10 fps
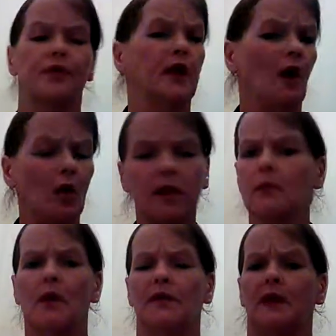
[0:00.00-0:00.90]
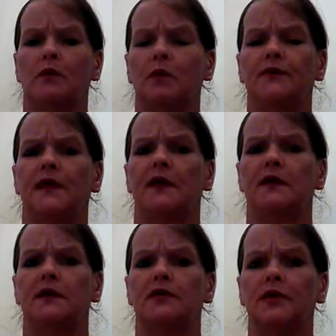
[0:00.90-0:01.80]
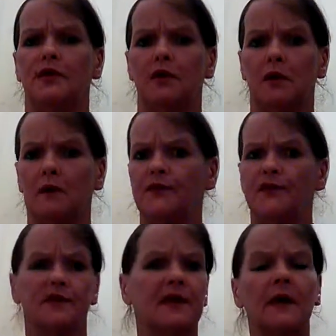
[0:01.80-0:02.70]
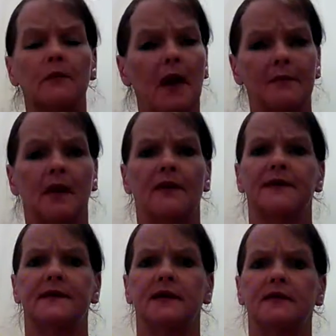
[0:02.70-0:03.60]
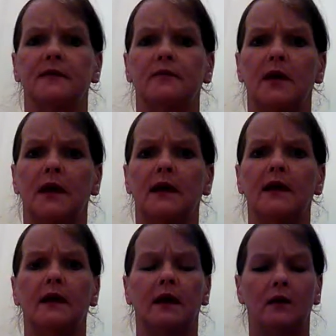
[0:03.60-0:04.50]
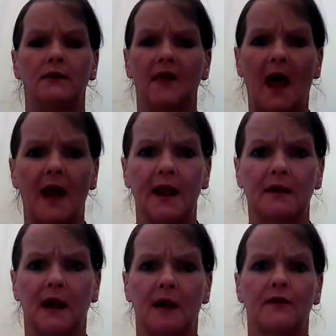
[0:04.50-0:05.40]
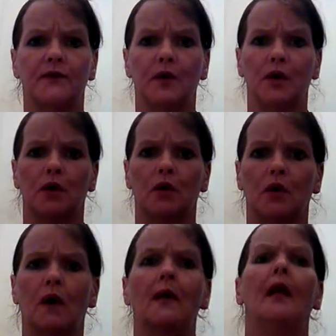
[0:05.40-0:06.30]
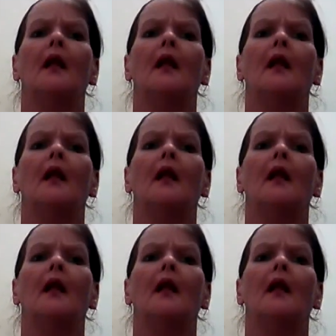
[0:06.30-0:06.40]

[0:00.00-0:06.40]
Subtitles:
The only one that will tell you the truth, just like my mother did to me, and it was hard at times for her,